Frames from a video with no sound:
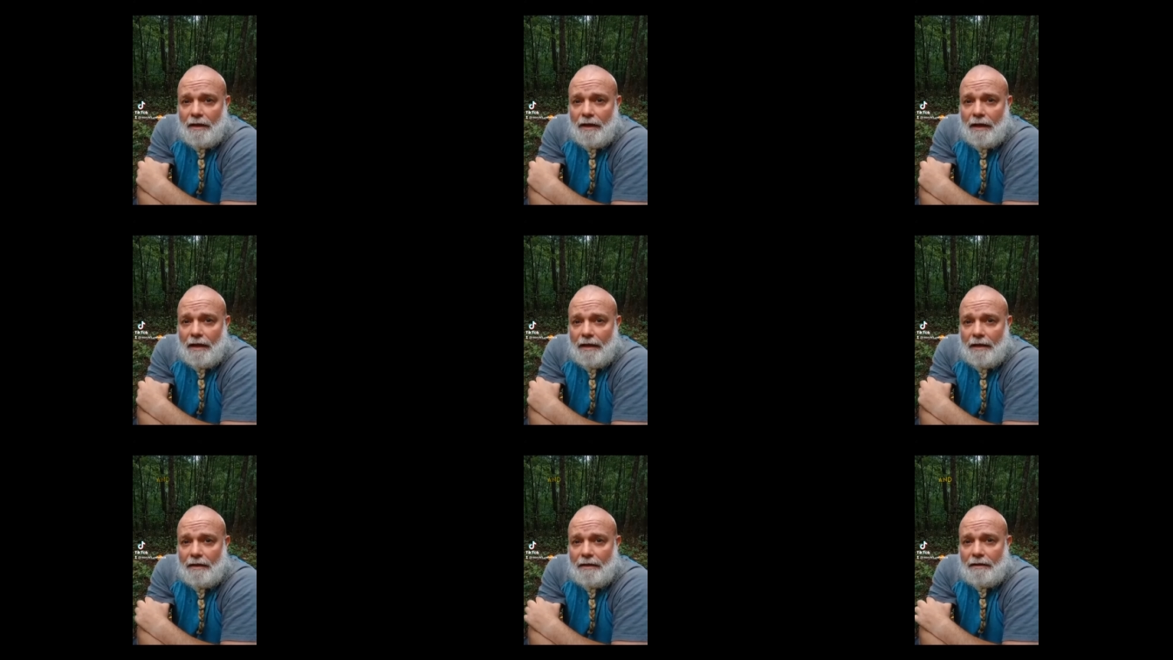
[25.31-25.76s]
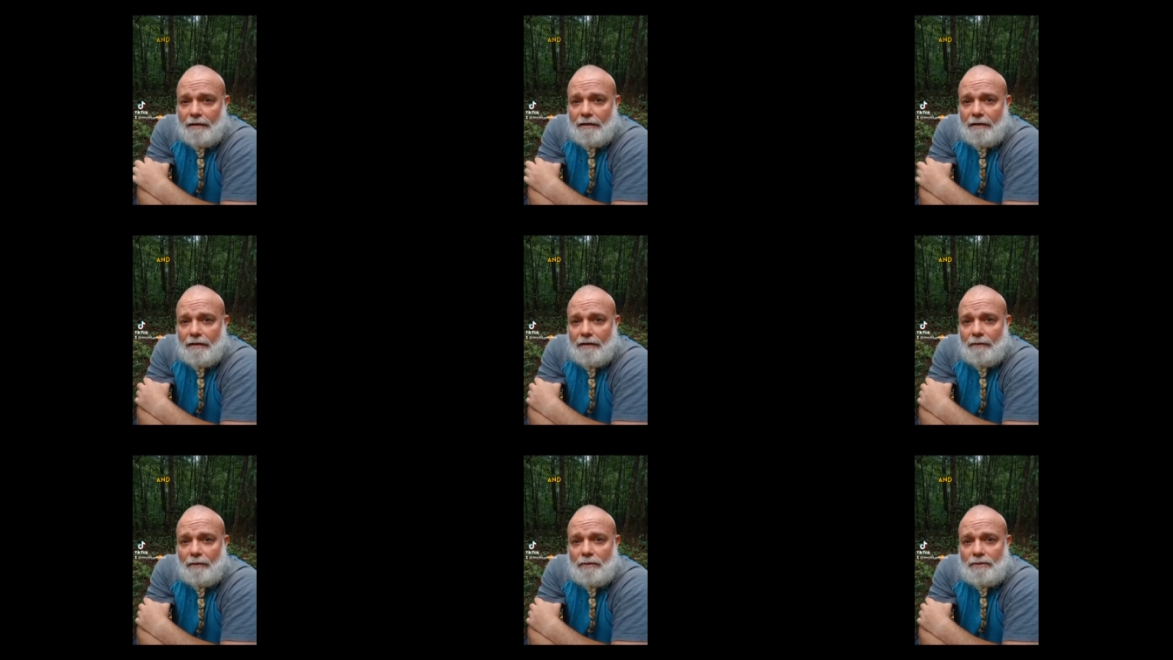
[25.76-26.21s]
and
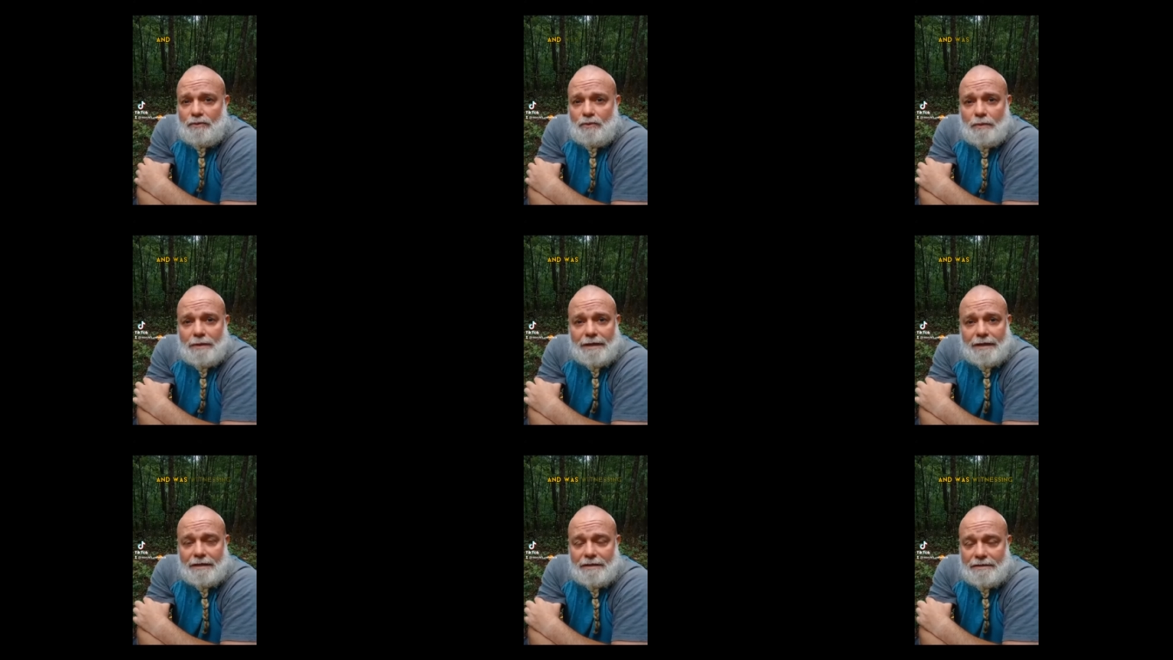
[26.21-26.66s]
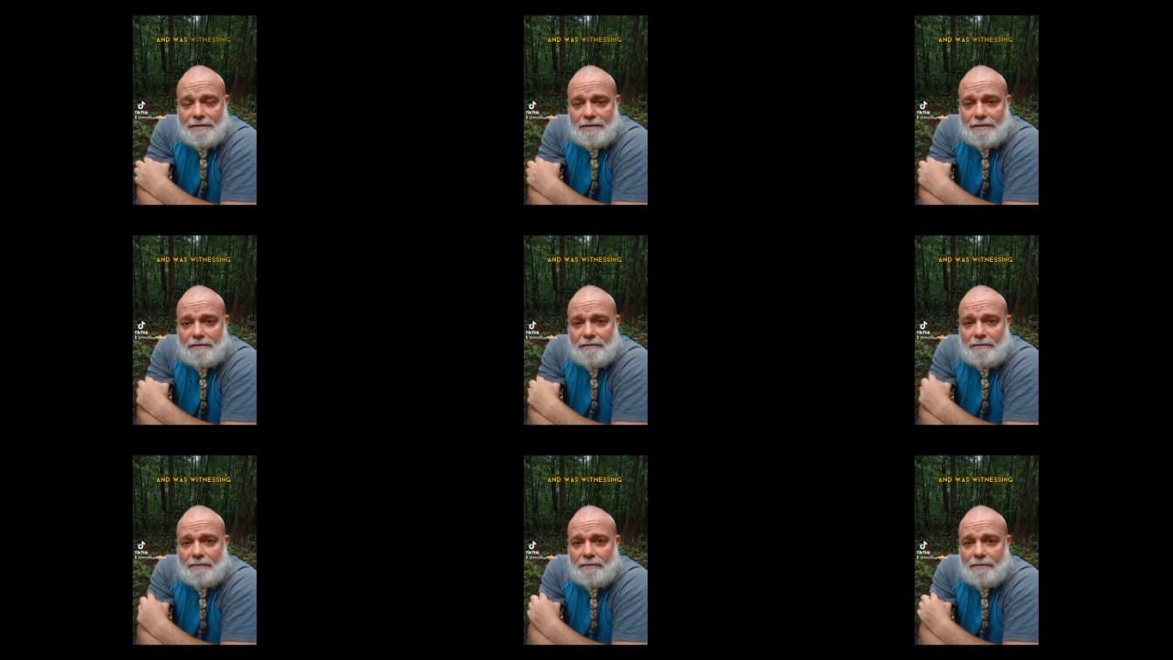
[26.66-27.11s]
uh, was
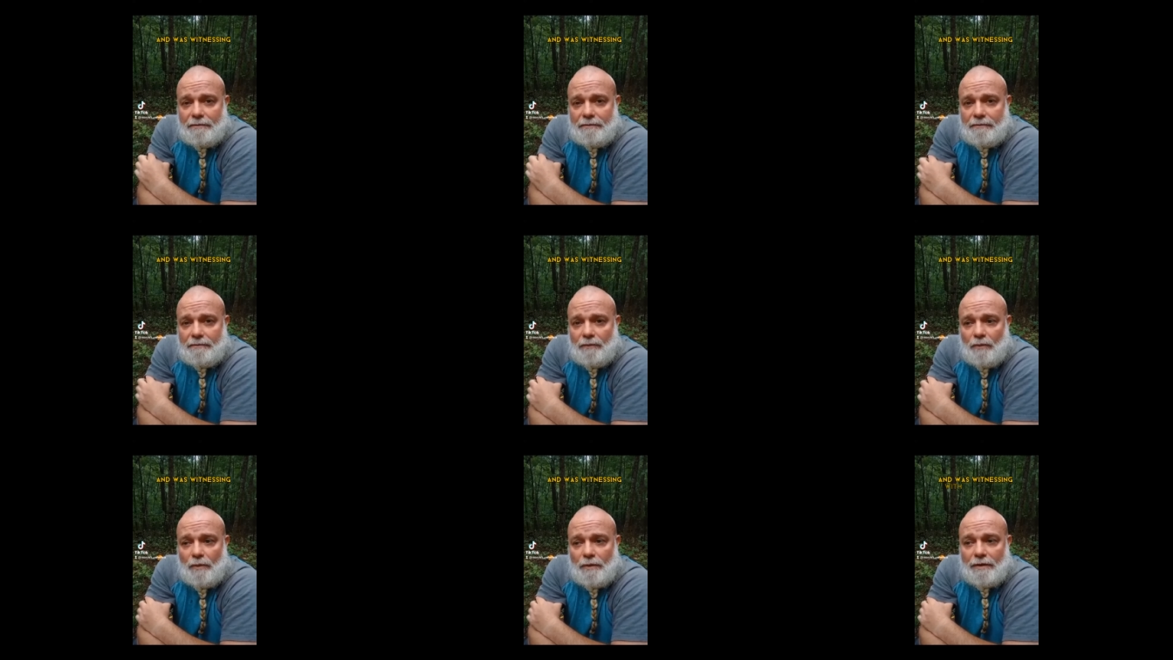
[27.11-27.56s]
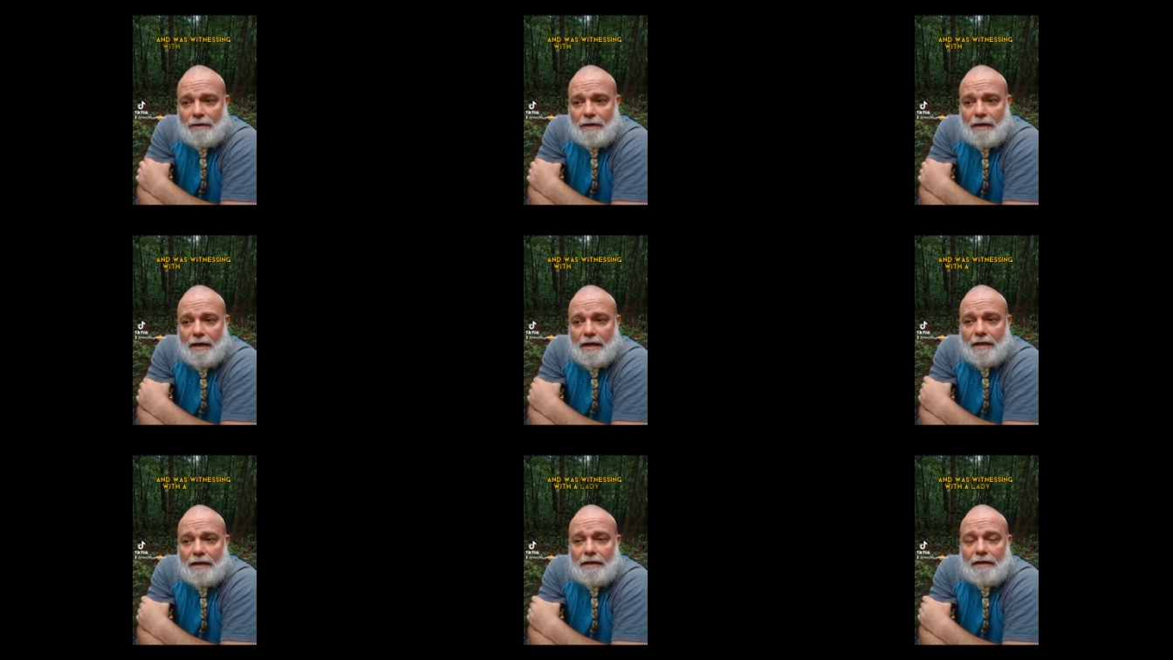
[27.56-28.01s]
witnessing with a
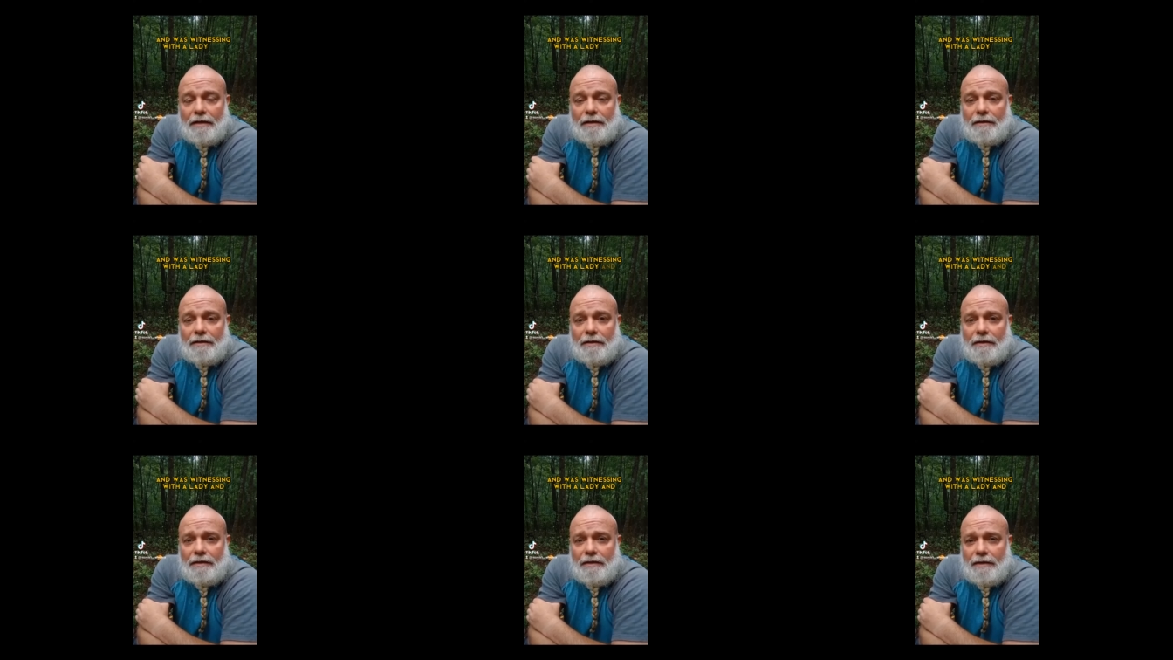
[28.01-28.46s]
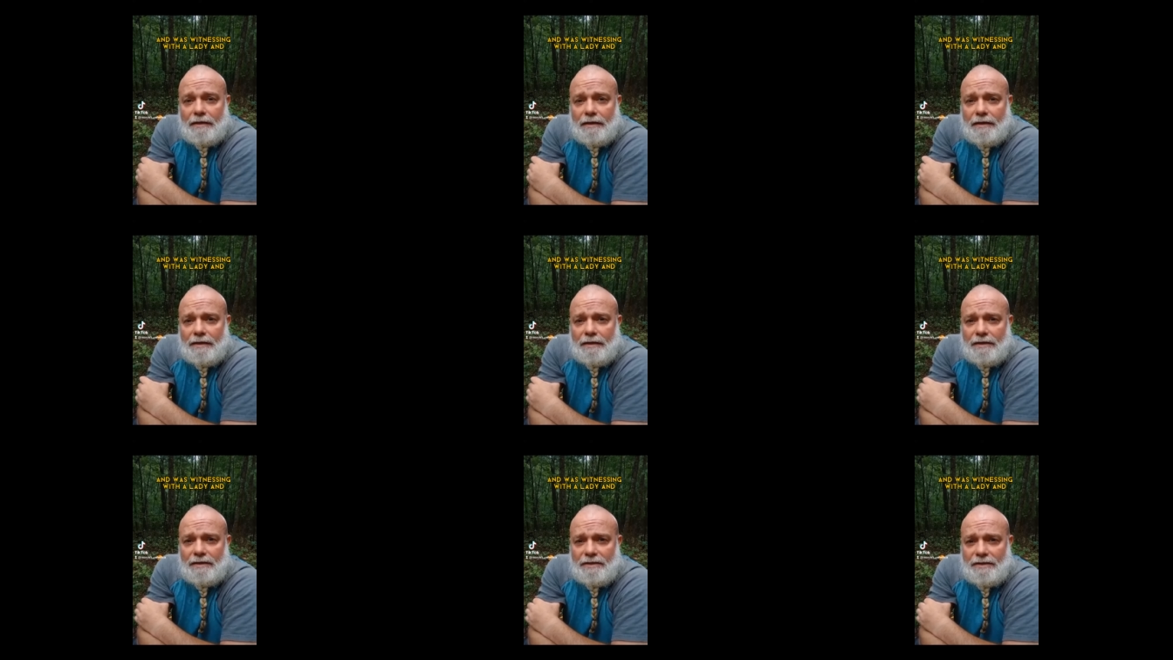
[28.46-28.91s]
lady and
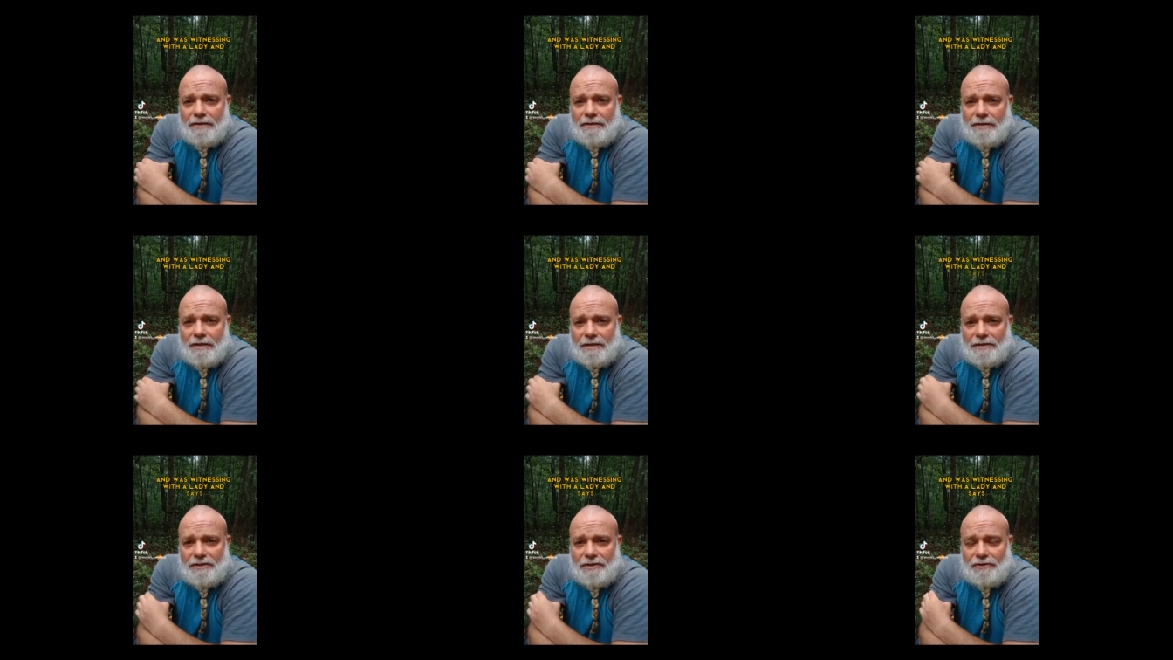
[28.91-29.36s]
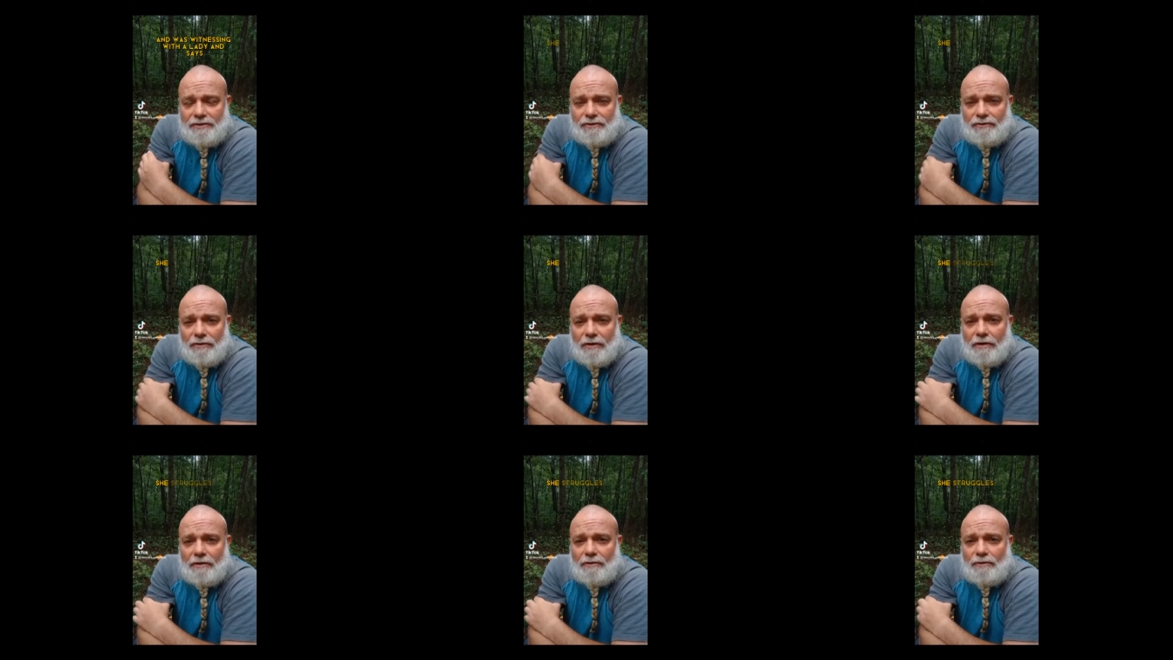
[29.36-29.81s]
Says she
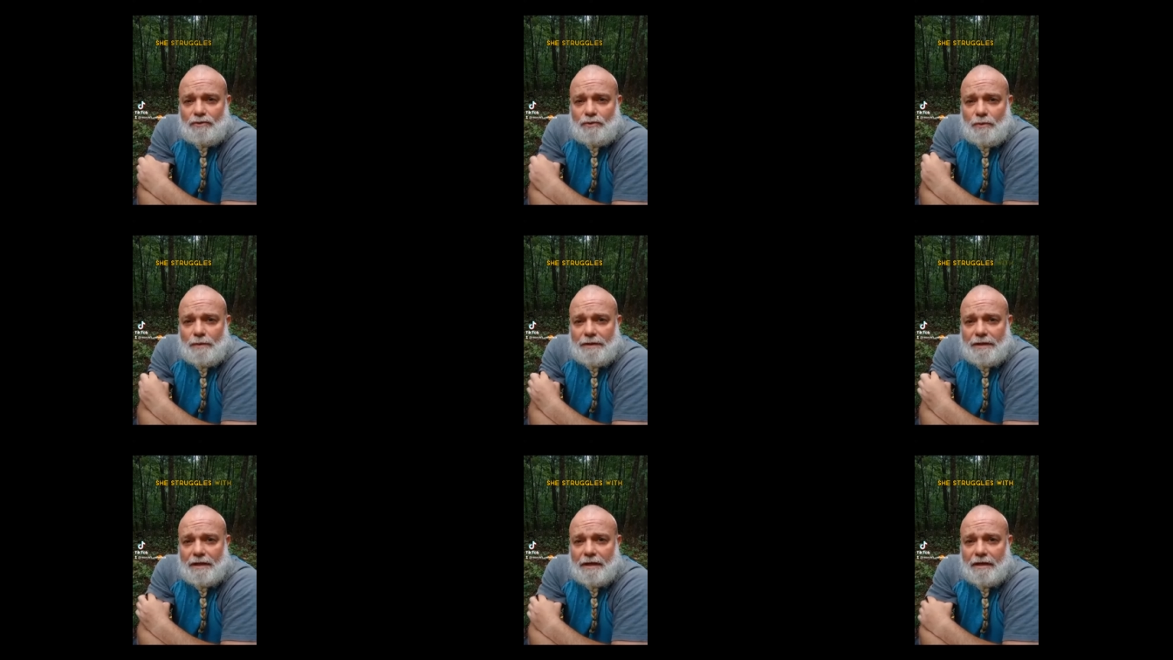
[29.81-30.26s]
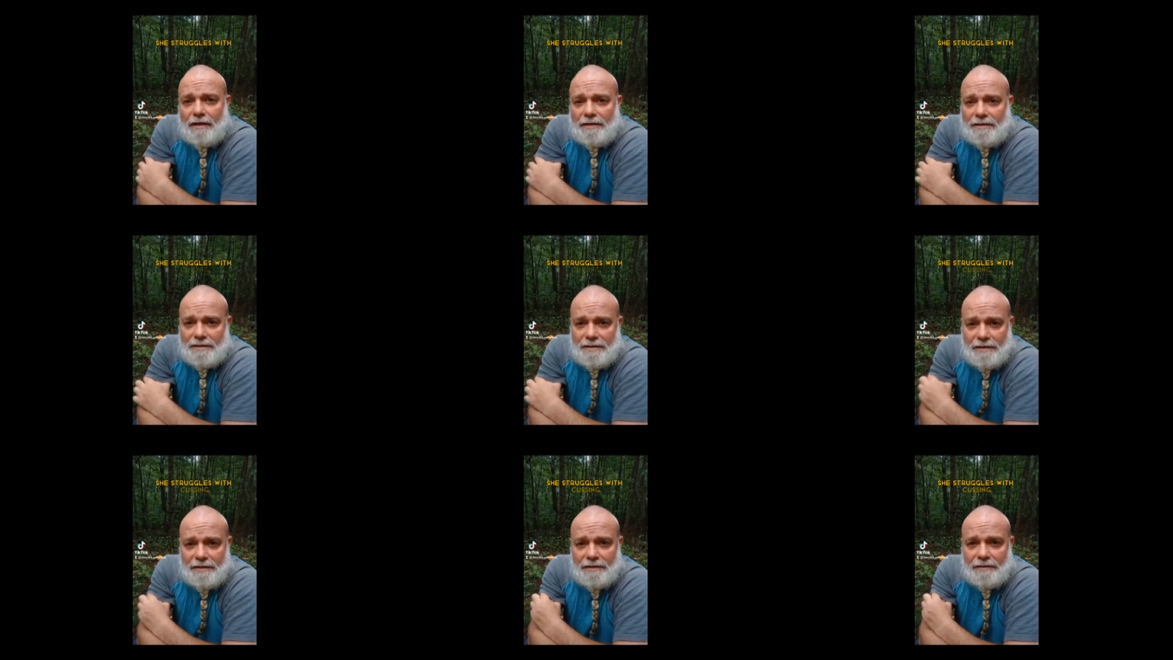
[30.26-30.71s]
struggles with
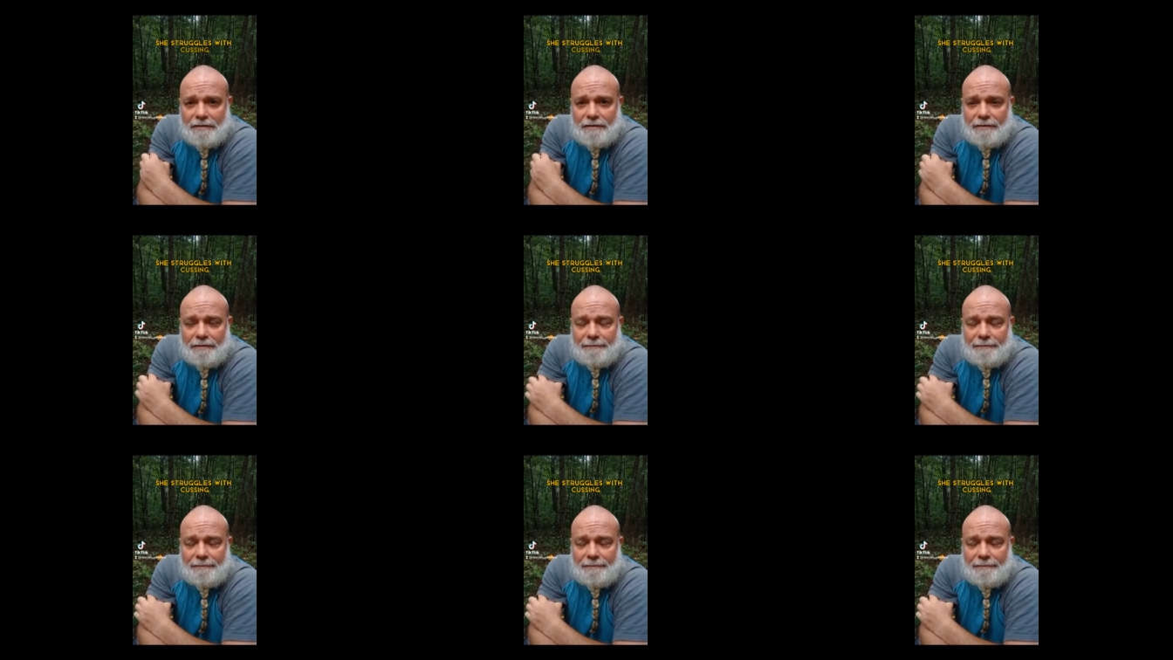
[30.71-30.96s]
cussing.